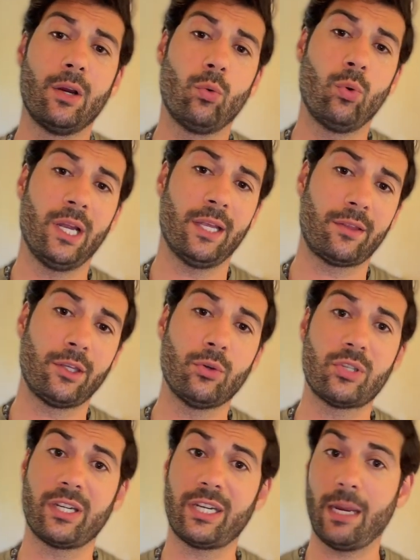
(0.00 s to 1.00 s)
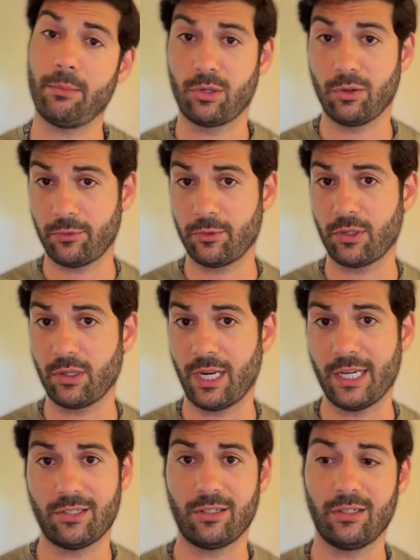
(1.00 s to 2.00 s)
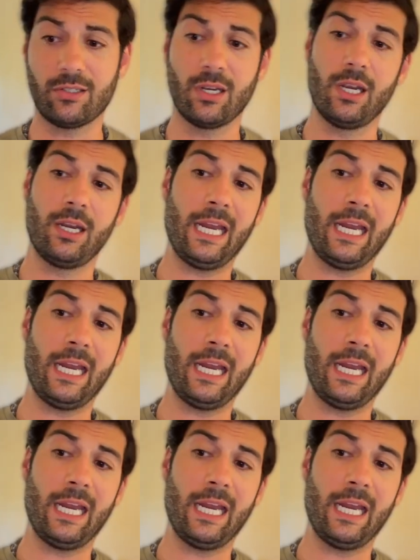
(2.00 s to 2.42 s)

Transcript: with using chemical fertilizers